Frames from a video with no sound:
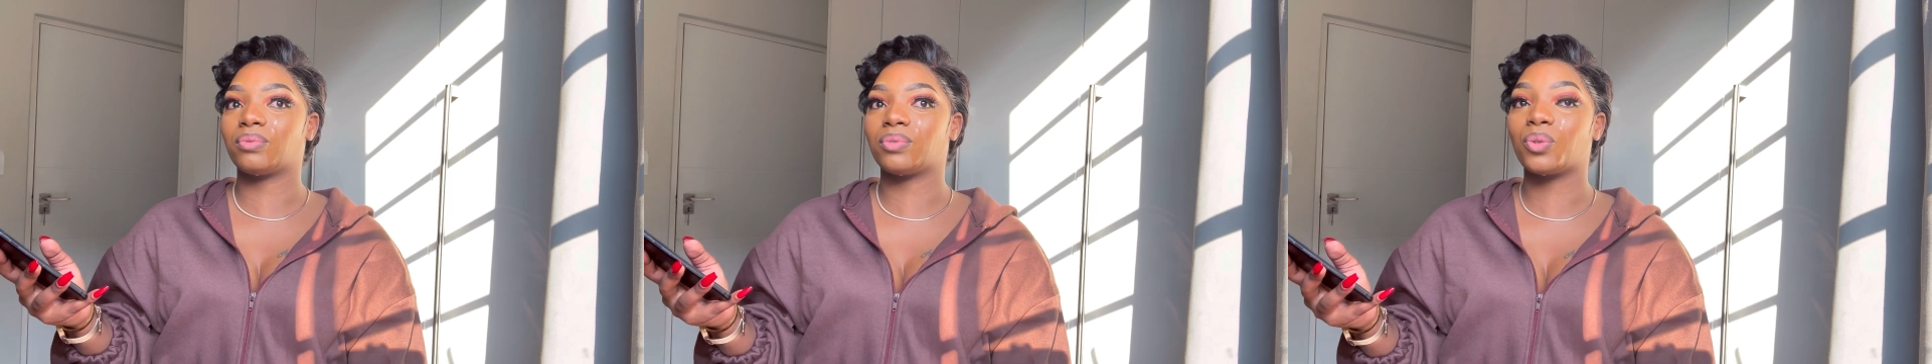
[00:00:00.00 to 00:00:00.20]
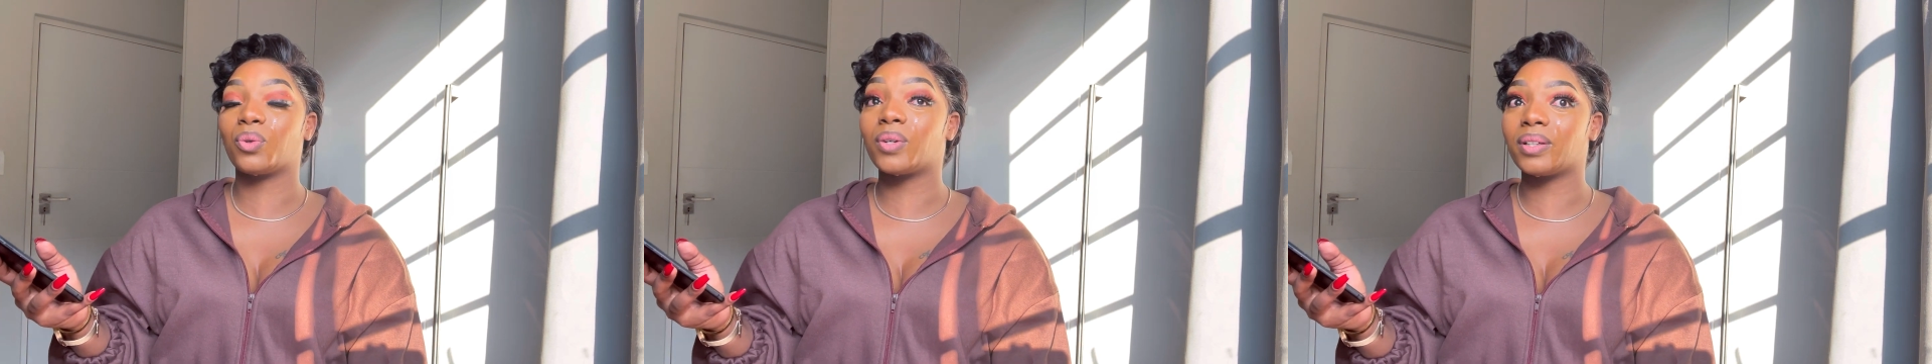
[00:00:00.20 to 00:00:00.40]

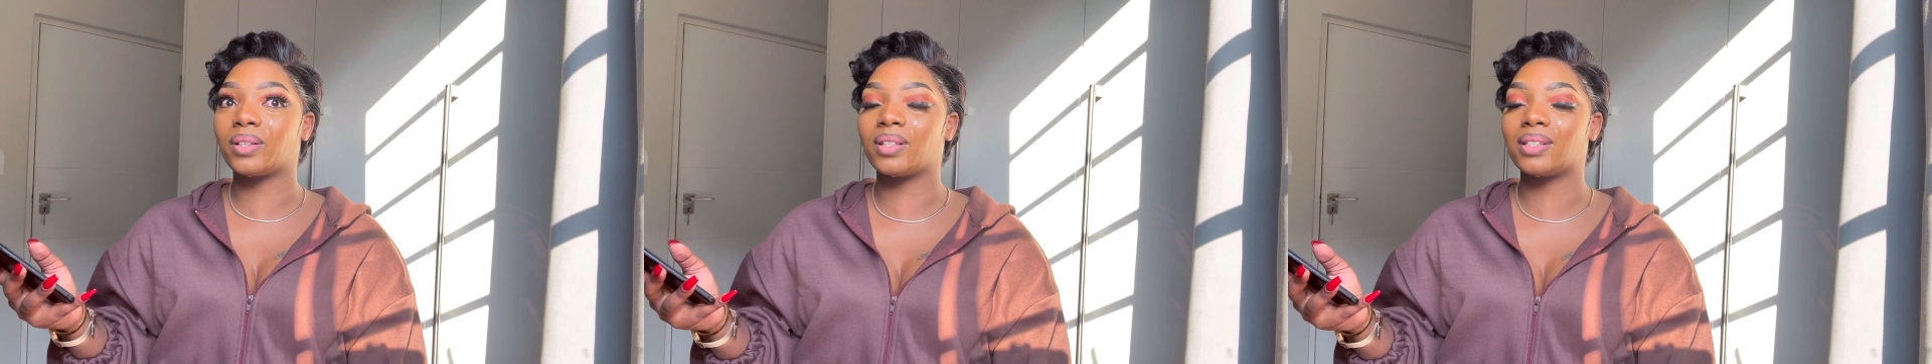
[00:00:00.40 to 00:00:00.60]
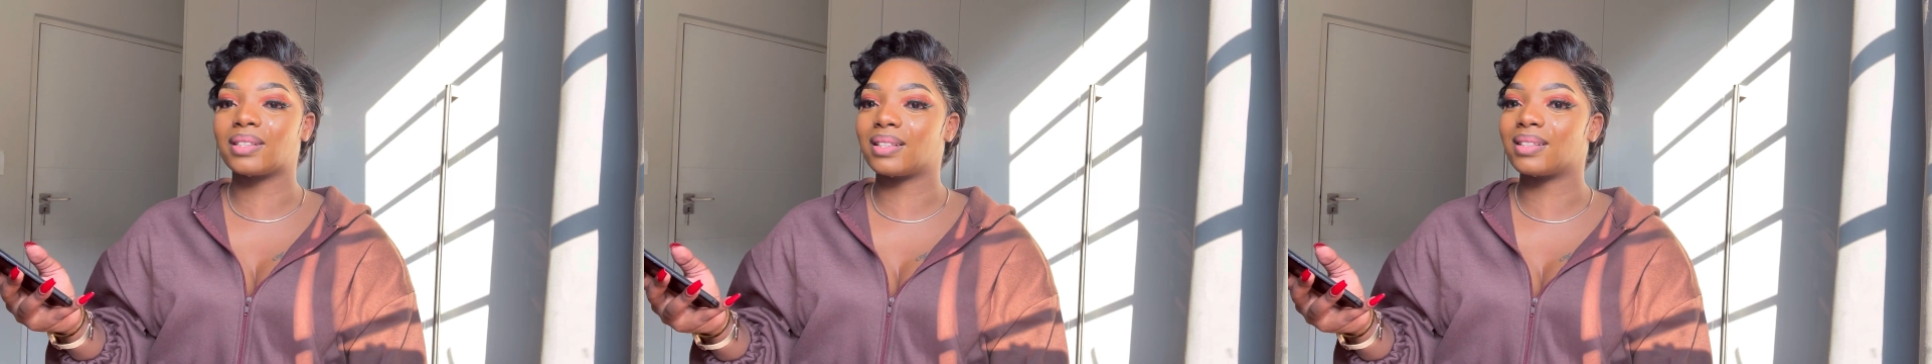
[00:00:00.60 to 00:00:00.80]

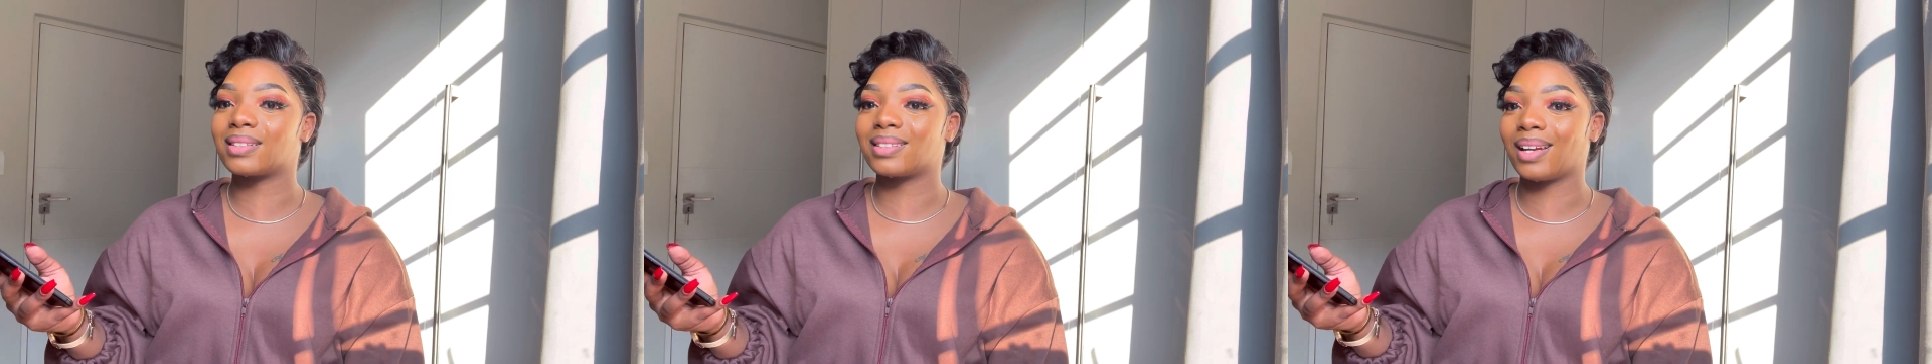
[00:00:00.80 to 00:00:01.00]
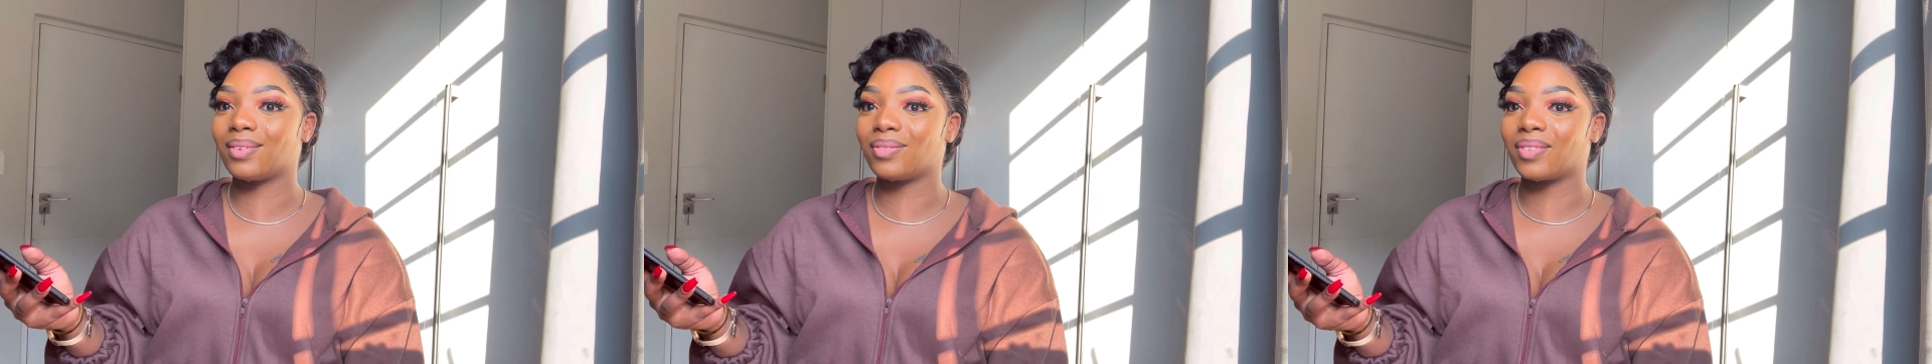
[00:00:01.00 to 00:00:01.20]
tours and
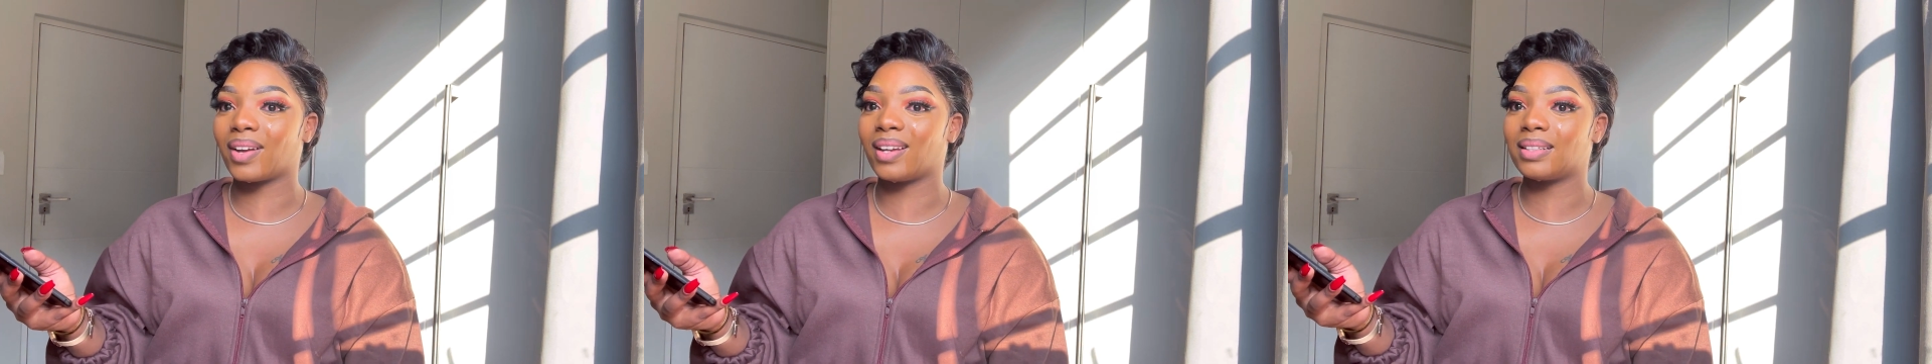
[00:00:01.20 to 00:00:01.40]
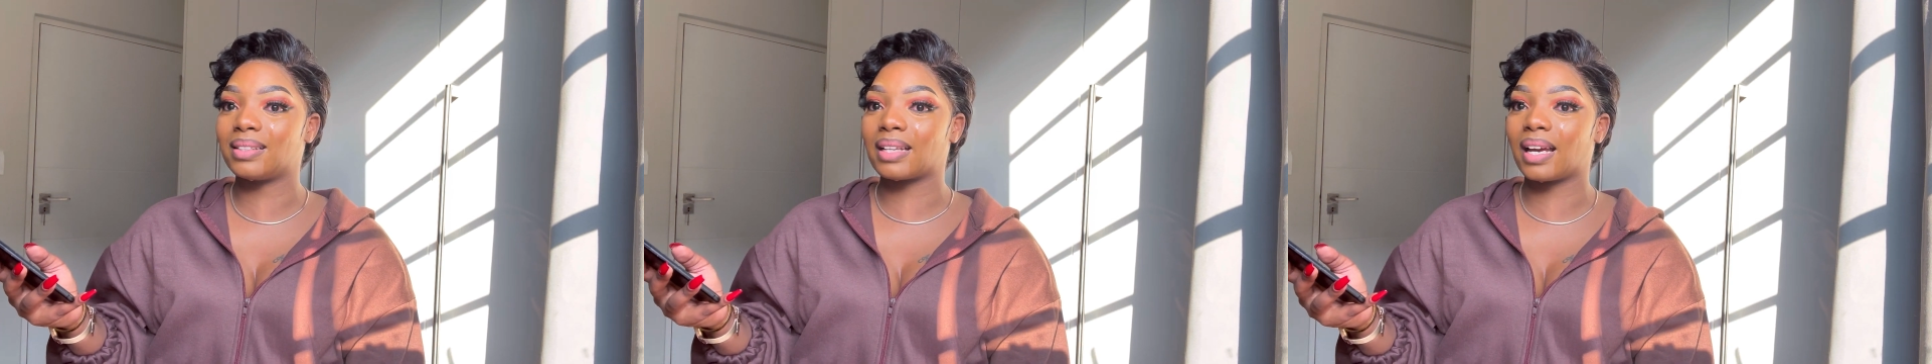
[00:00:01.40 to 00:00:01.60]
stuff
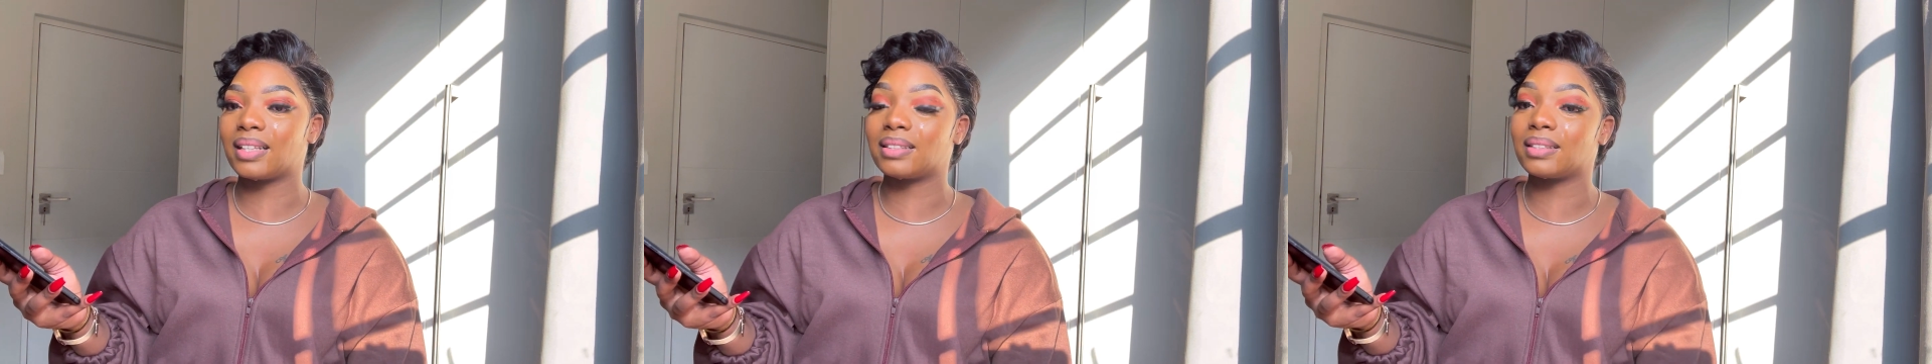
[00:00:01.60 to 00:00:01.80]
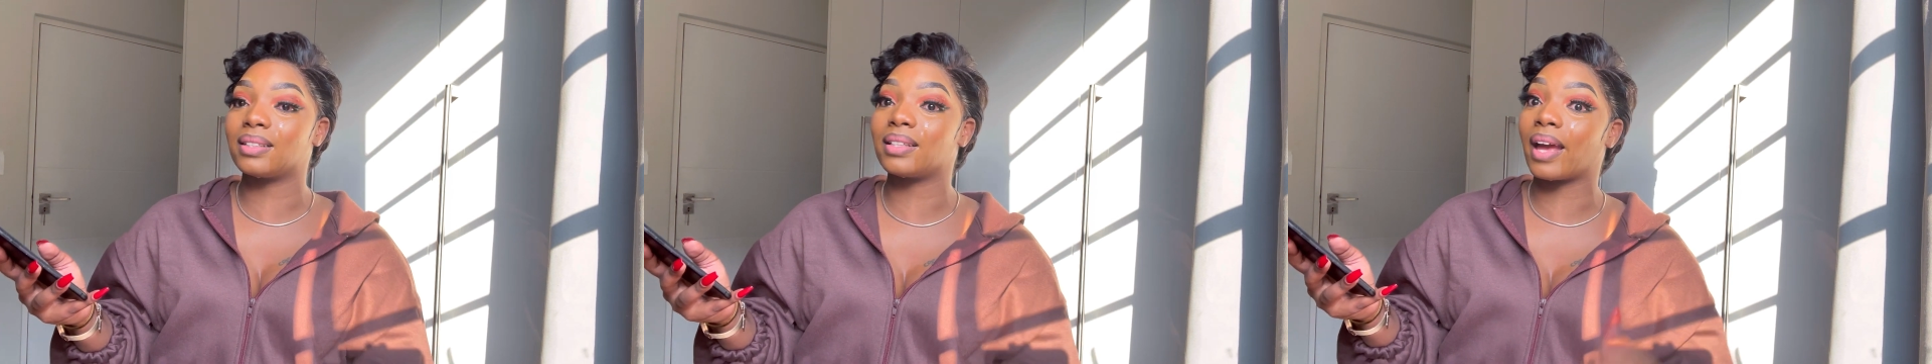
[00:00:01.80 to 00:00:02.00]
and I
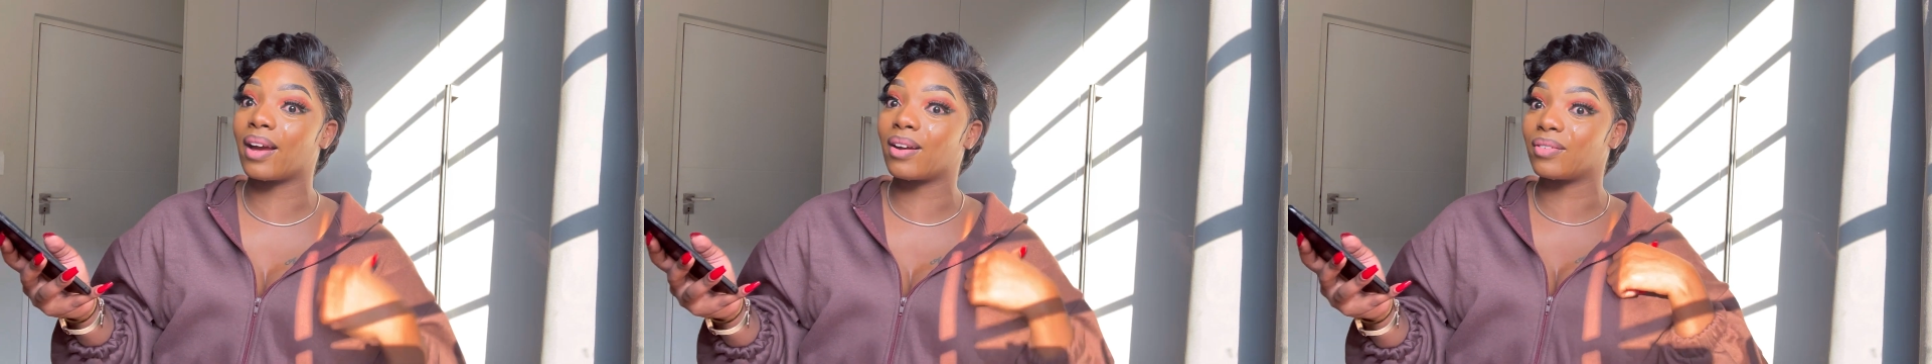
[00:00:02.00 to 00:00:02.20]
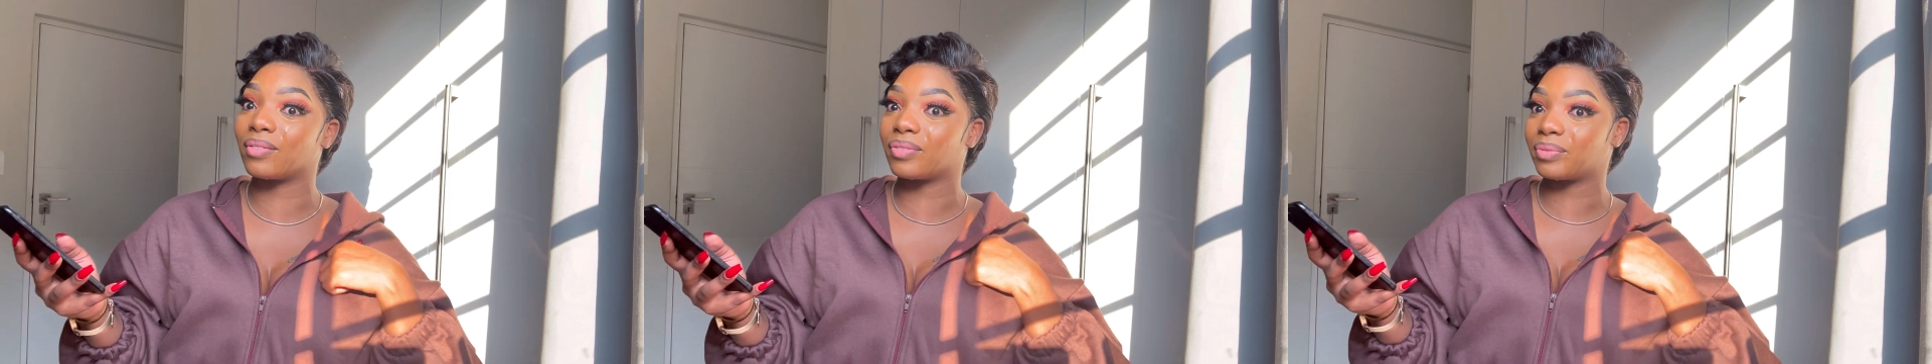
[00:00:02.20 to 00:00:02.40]
didn't
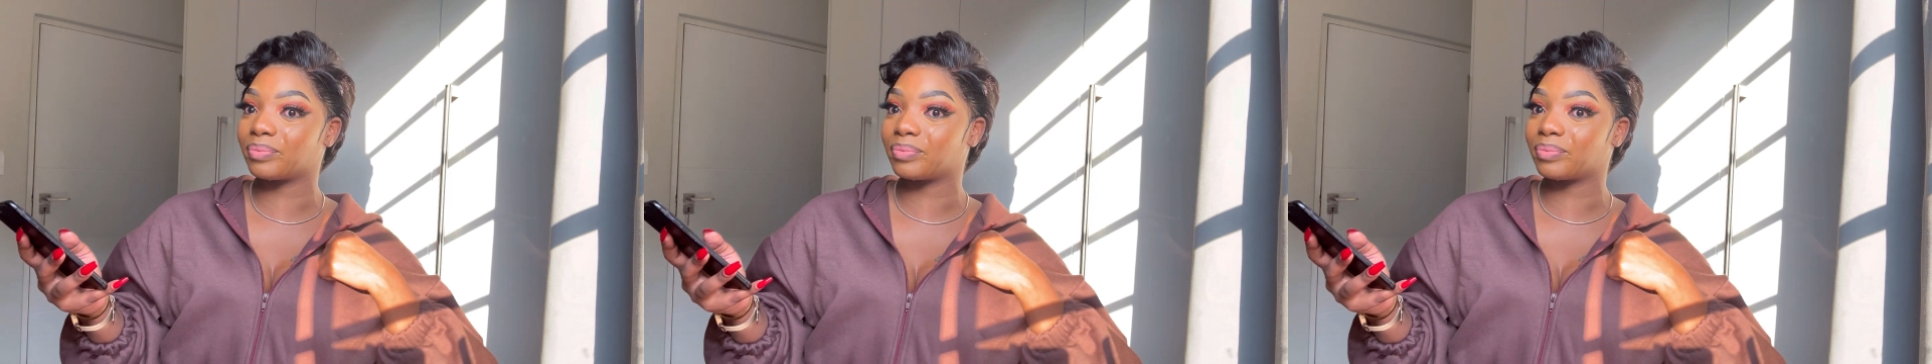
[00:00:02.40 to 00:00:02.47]
have